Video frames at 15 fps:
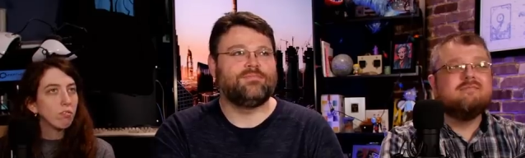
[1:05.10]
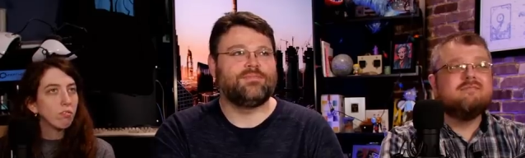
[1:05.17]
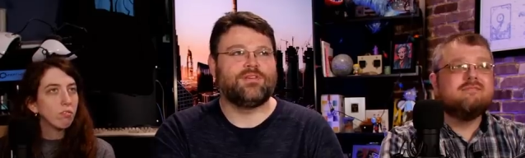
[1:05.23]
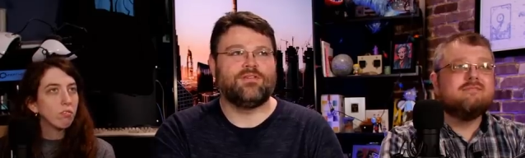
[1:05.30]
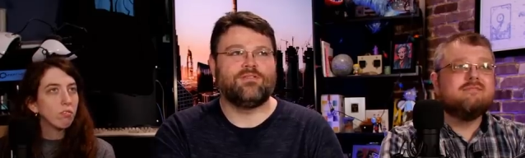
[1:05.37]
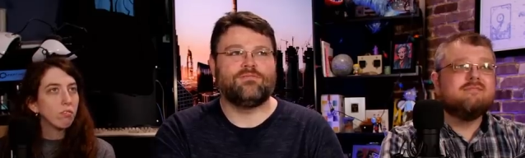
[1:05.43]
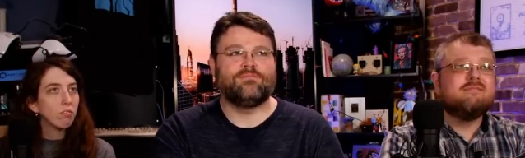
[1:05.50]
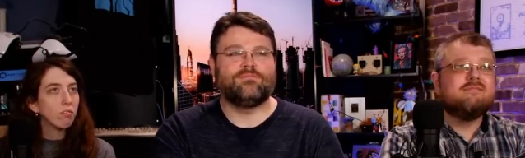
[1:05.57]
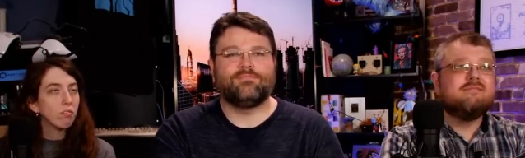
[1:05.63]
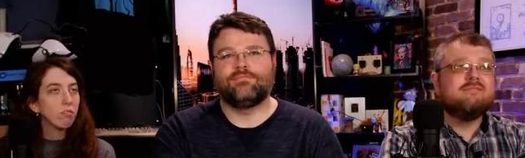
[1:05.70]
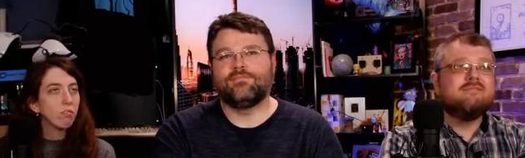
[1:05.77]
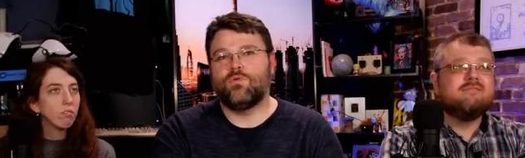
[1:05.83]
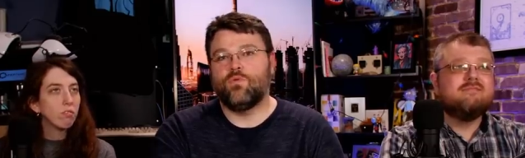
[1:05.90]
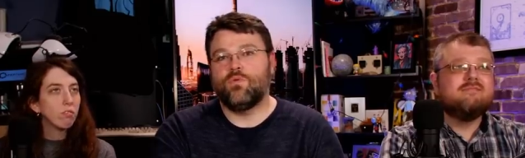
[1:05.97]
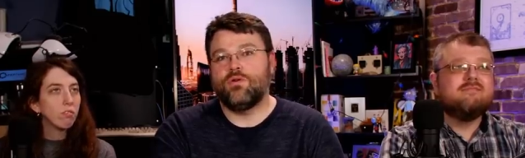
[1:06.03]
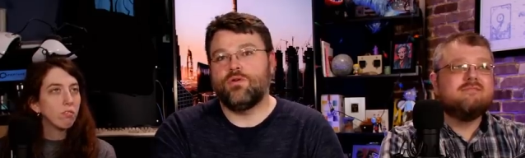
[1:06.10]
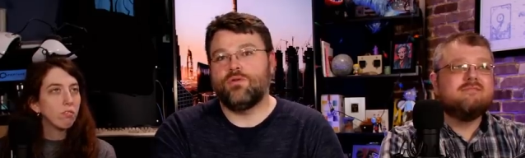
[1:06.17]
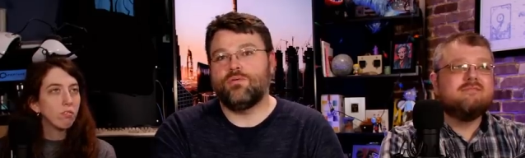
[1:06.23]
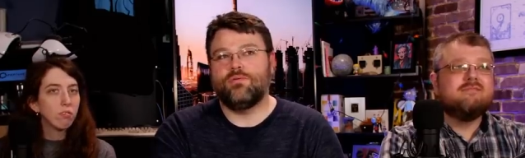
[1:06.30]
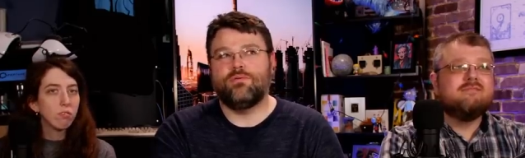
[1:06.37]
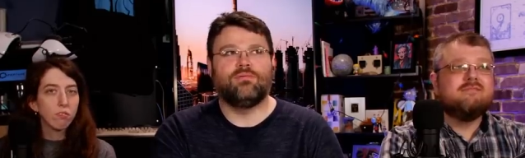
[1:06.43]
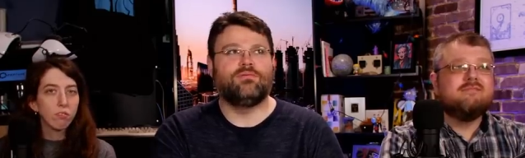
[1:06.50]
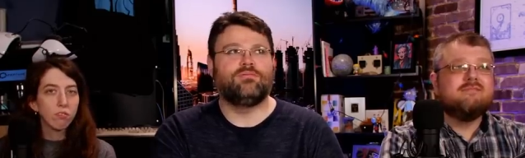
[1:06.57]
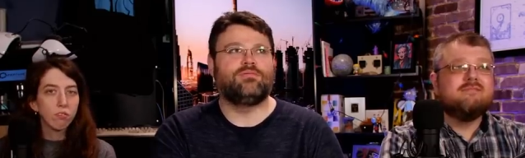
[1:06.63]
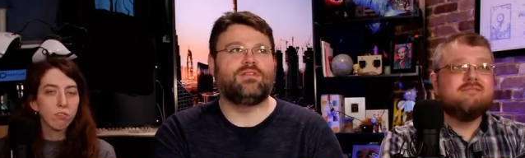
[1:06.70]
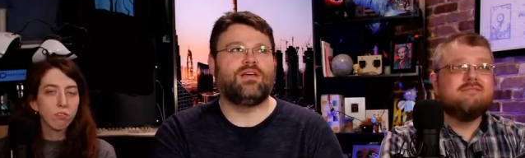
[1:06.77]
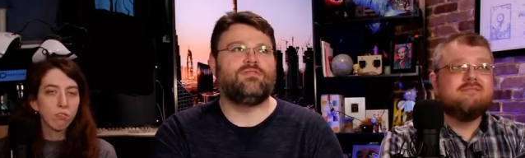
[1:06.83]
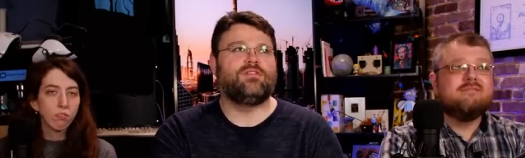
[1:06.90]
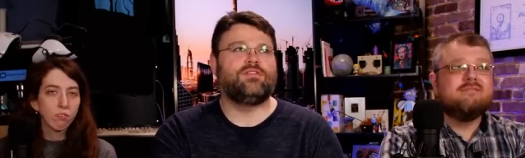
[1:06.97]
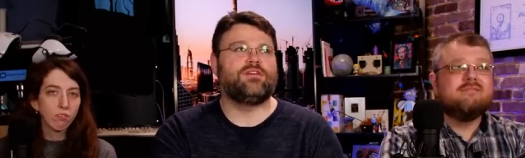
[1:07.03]
Speaker 1: So Woohoo!
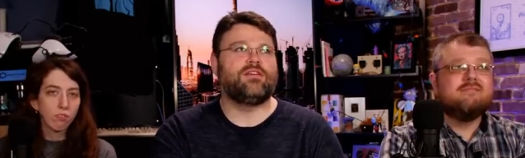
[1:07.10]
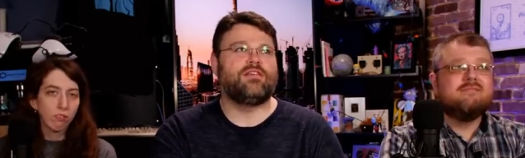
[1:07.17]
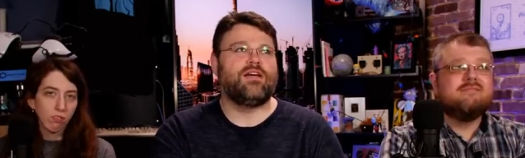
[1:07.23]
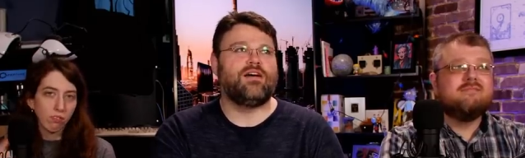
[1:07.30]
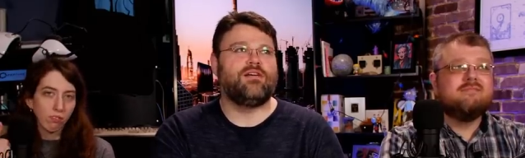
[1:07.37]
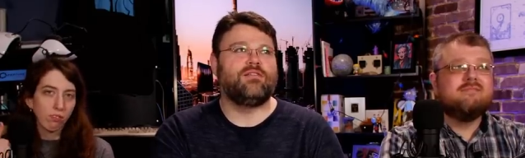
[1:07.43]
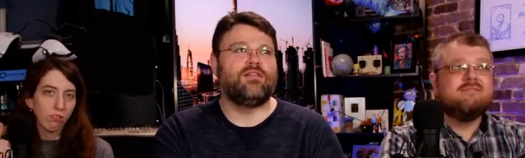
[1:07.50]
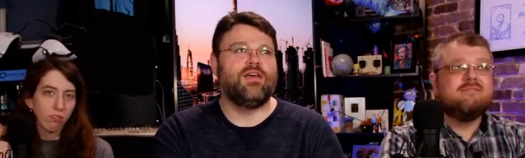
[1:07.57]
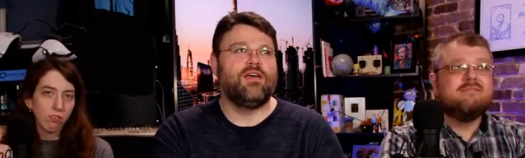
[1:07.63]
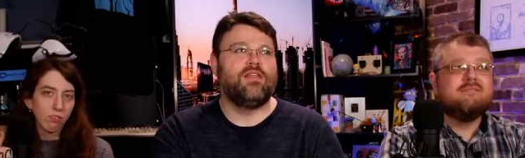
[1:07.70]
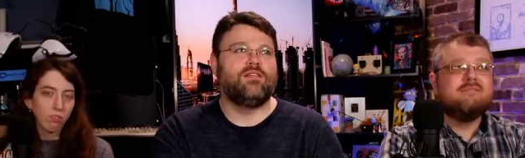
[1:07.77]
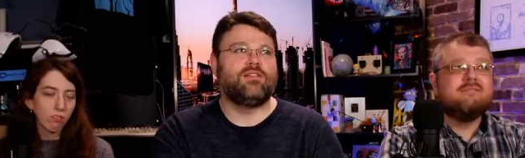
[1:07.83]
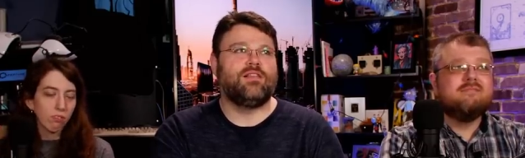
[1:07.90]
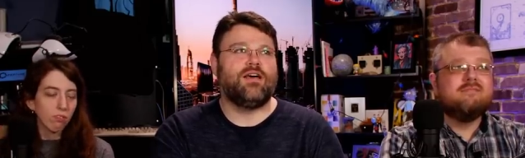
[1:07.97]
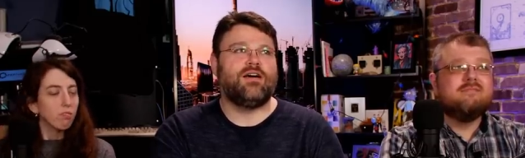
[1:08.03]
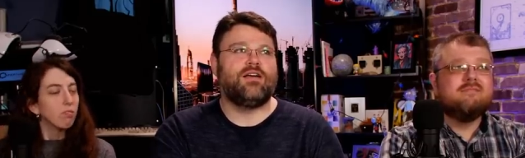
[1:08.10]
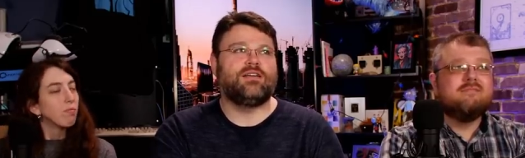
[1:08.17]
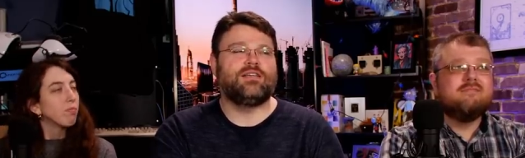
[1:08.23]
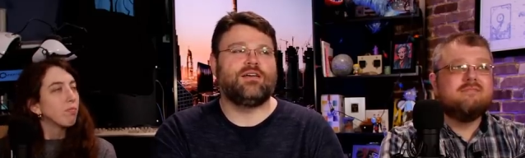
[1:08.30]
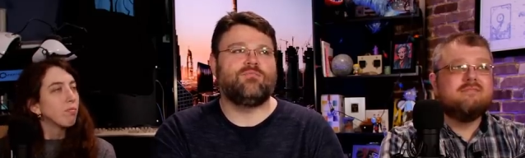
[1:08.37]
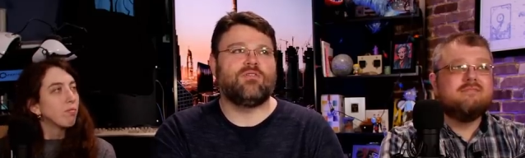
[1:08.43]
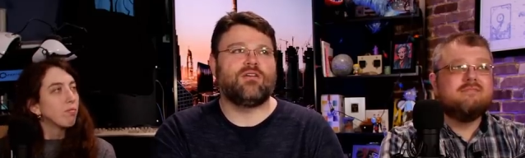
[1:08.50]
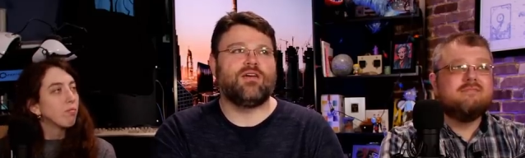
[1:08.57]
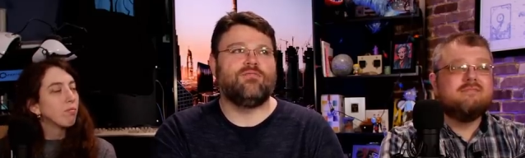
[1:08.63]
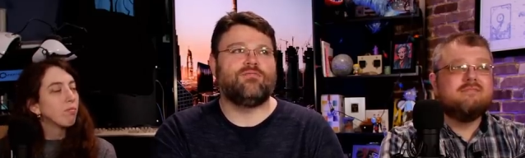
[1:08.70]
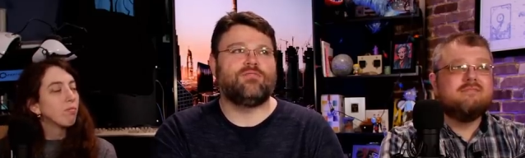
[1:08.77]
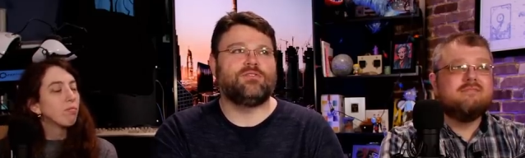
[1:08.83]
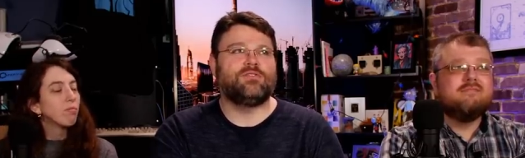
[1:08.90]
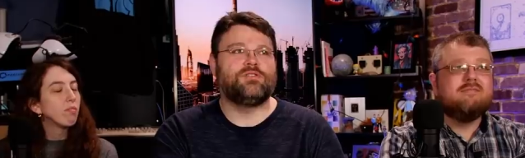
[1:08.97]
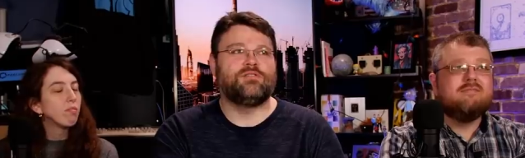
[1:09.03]
Definitely check that out. A lot of separate
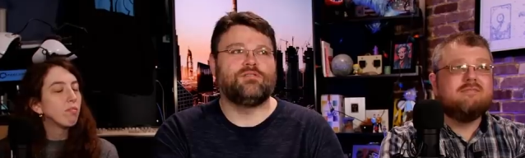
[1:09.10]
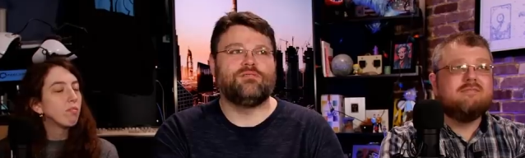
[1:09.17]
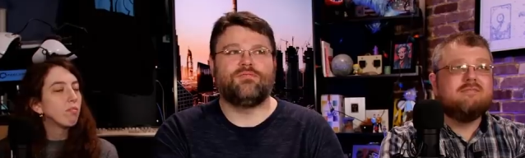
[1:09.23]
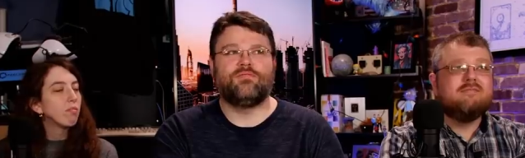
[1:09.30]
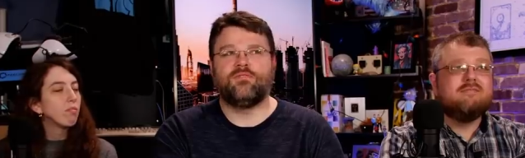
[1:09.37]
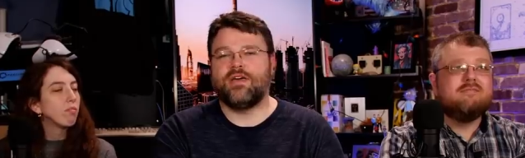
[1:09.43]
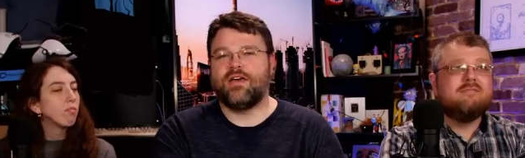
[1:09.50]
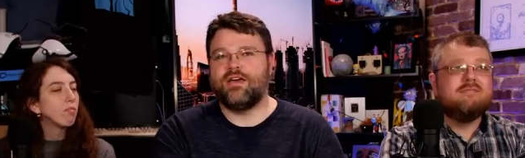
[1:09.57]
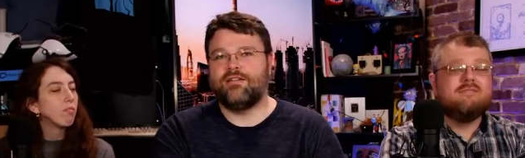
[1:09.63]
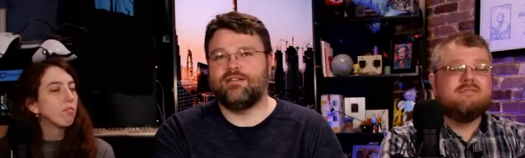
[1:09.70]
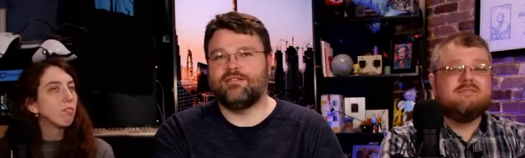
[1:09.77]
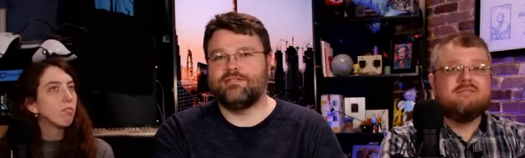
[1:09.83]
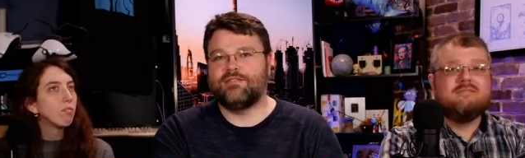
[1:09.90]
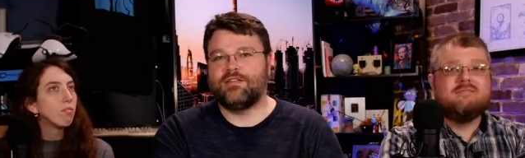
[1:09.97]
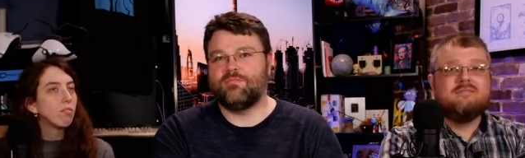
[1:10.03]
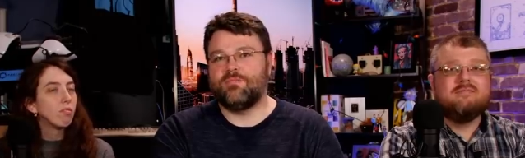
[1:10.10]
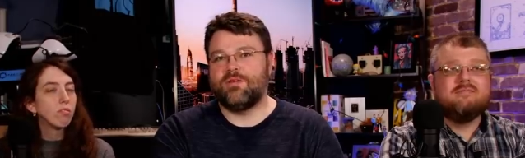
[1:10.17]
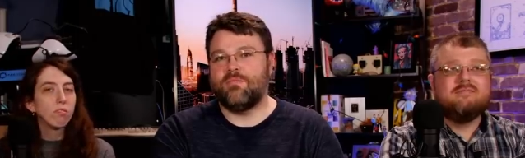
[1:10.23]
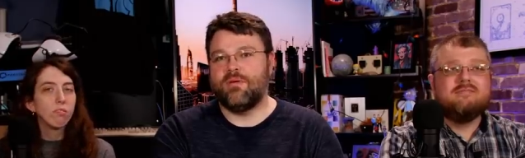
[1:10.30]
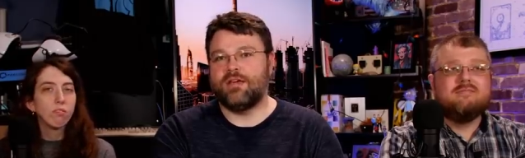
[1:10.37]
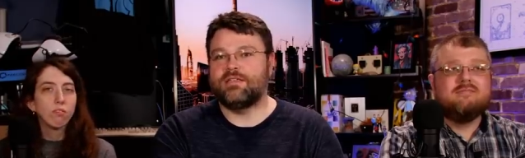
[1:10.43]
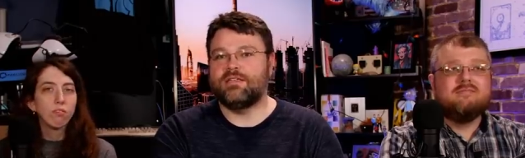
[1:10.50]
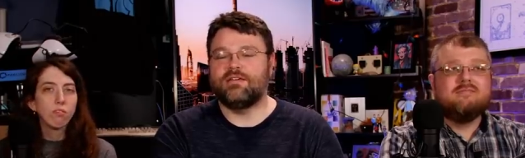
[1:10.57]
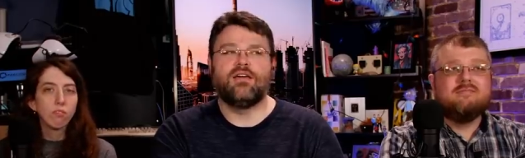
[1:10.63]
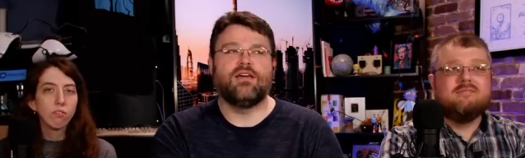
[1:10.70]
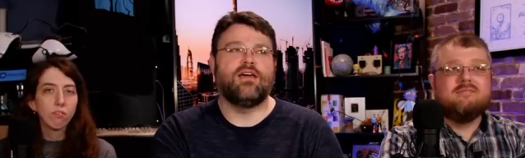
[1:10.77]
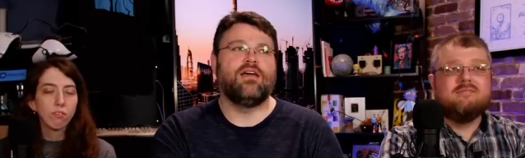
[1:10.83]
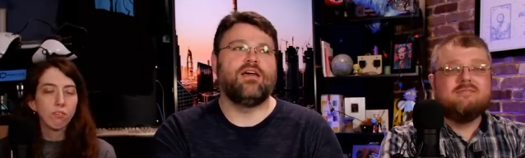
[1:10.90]
coverage for that. It's going to be amazing.